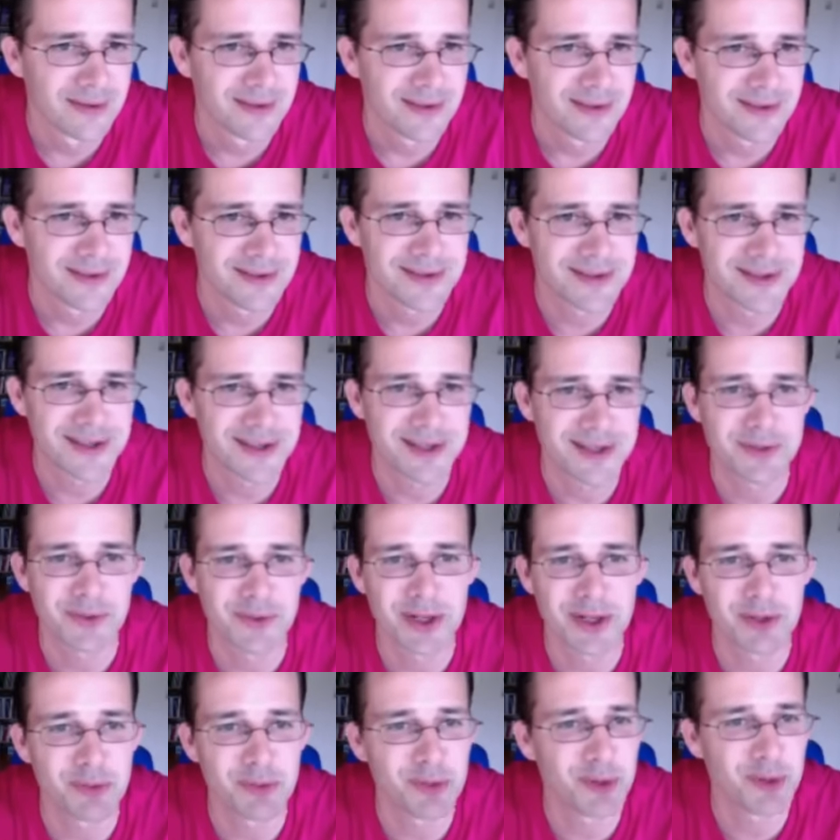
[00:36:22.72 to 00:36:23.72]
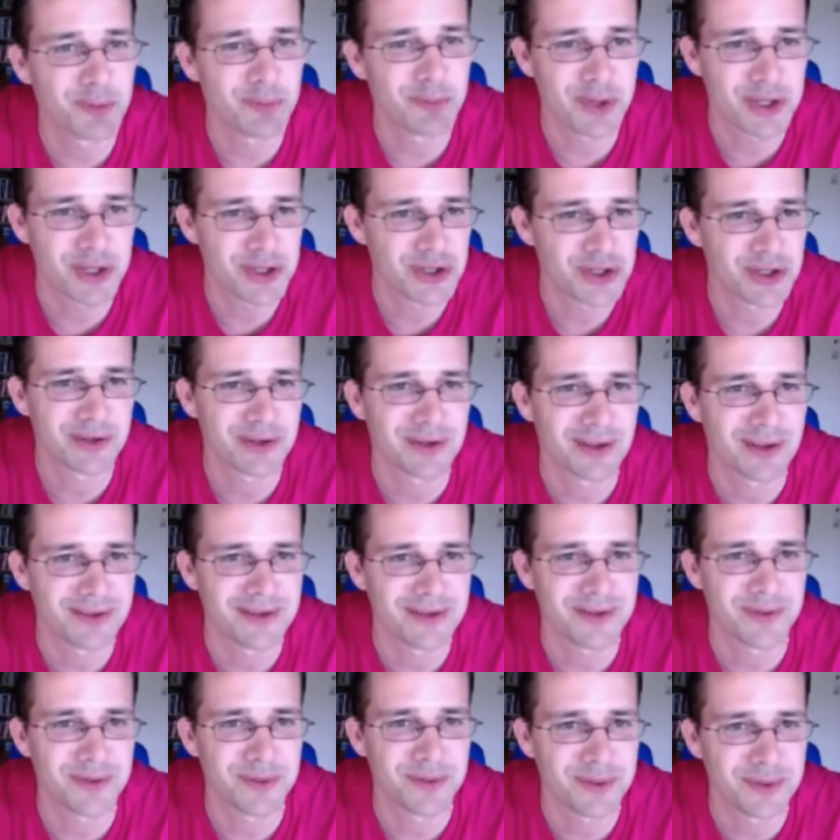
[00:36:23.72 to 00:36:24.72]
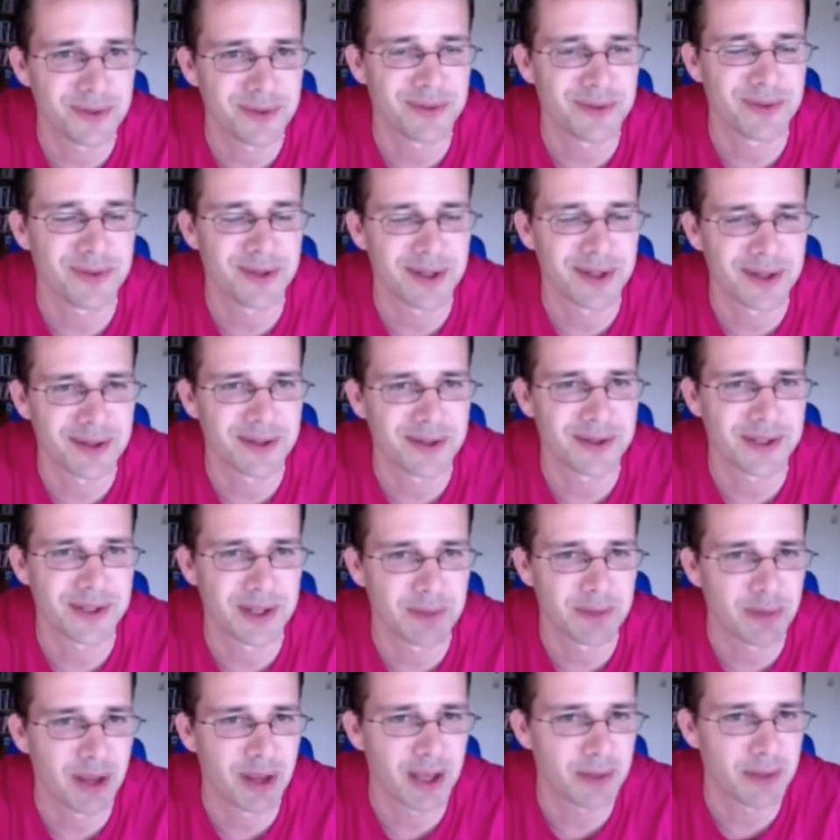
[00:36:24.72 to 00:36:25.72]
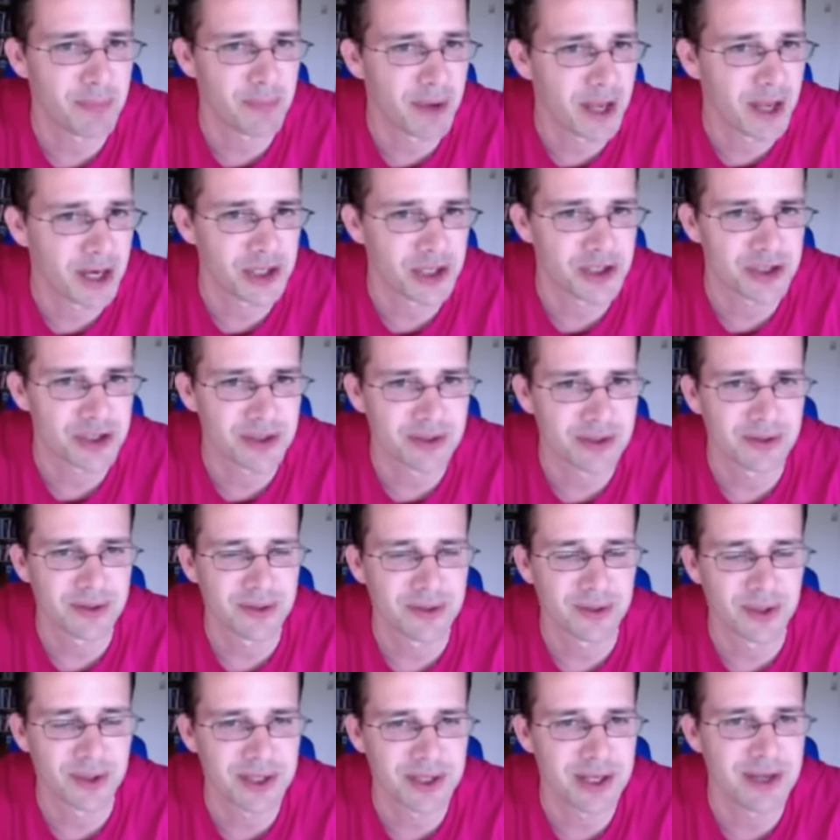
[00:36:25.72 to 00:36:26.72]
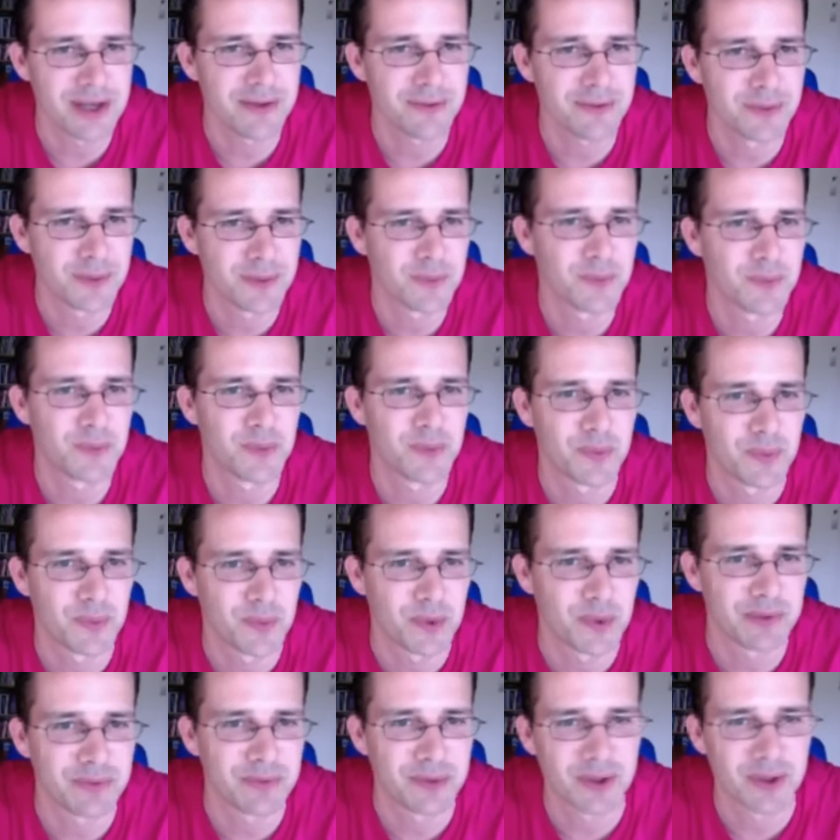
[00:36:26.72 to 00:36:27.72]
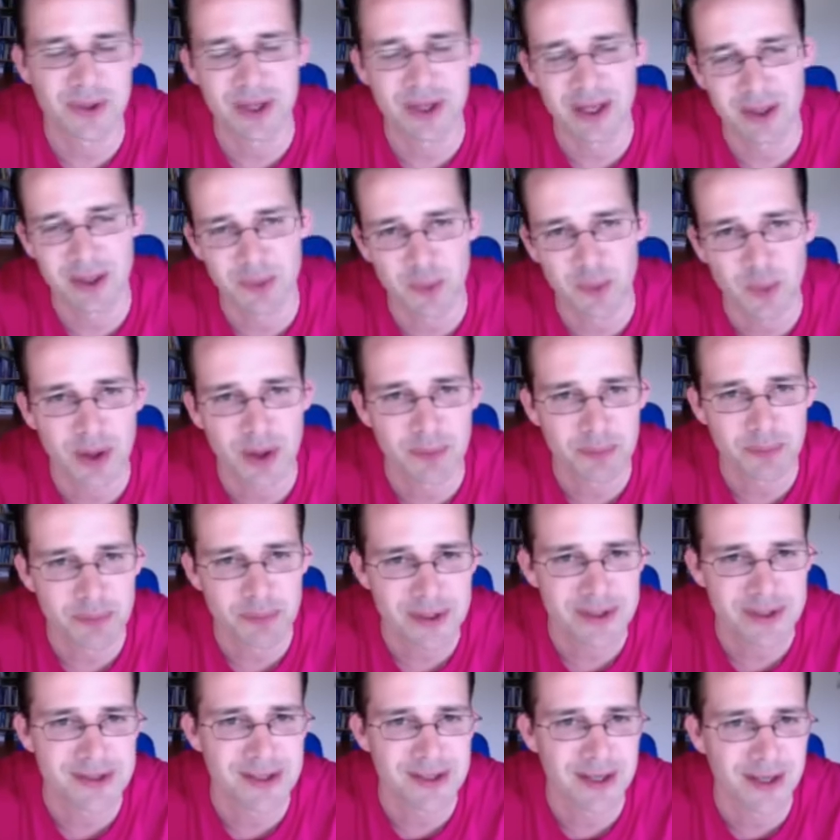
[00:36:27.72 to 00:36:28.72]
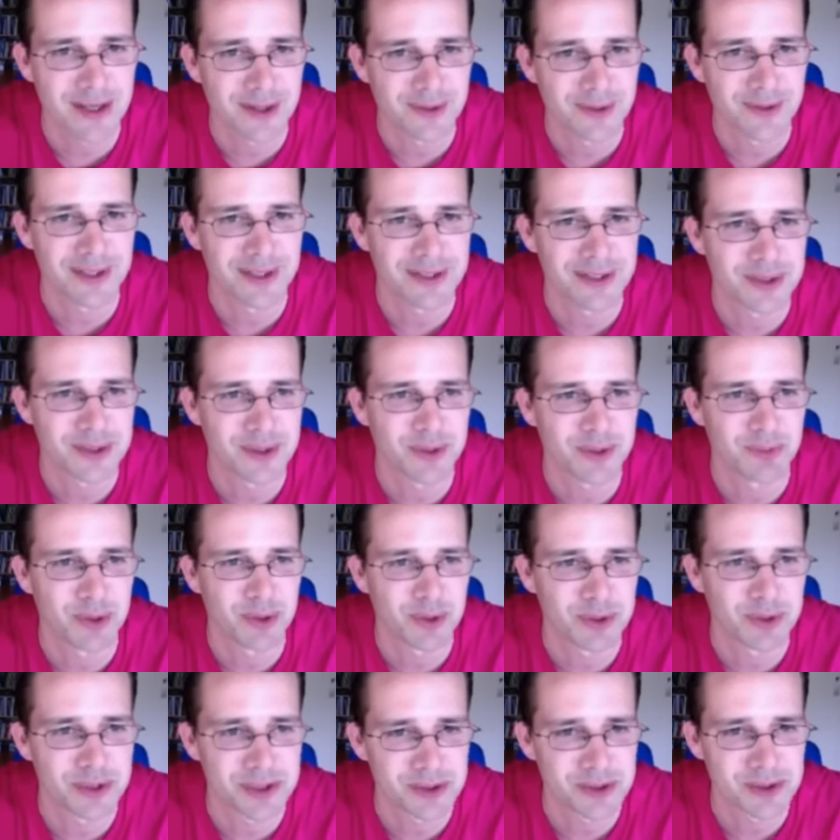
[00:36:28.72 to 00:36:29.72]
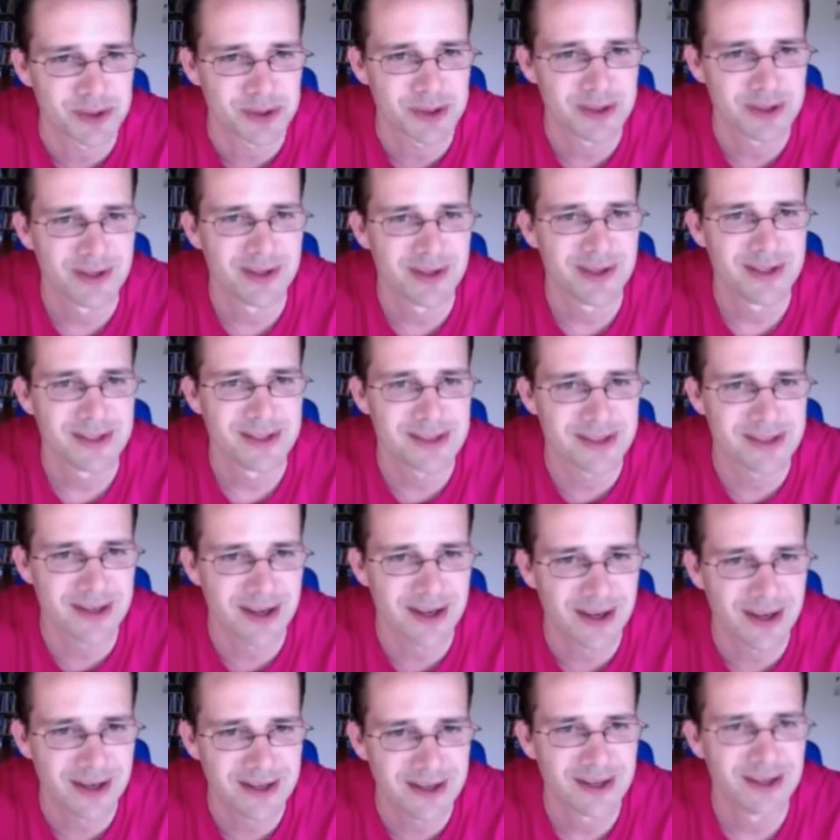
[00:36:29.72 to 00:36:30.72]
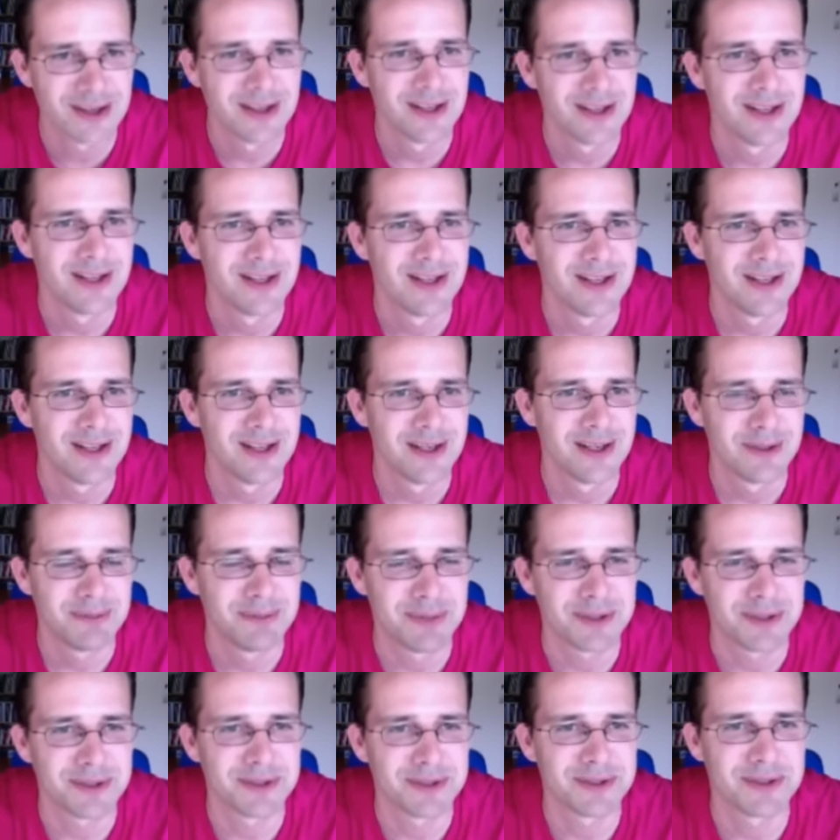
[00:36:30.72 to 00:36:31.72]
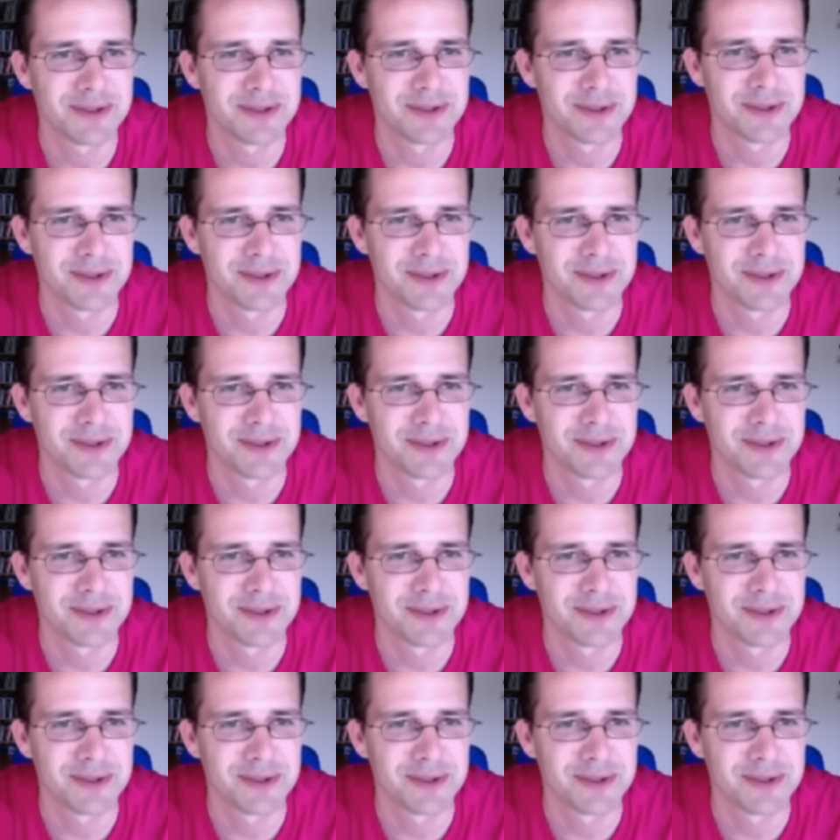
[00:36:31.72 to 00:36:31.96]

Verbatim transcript: It's an incredible picture that you uh, that black managed. Not even with okay one piece now at the opponent's side, but